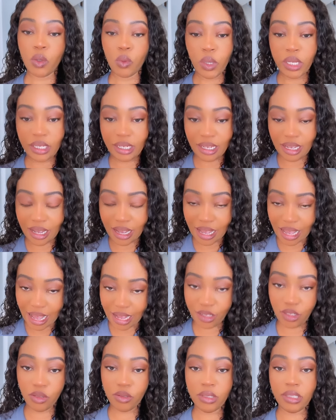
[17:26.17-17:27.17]
when they are
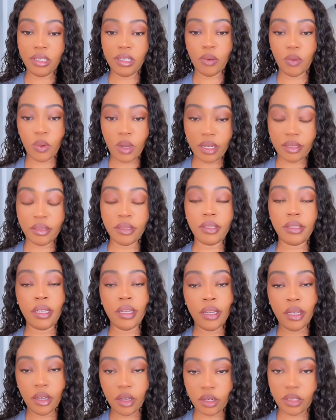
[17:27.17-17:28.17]
actually the
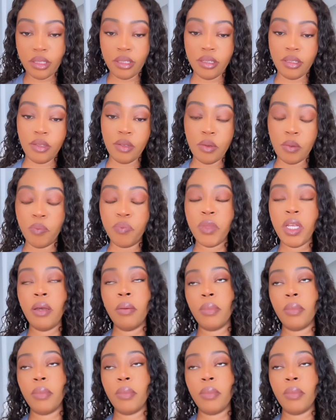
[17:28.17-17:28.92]
ones hurting you.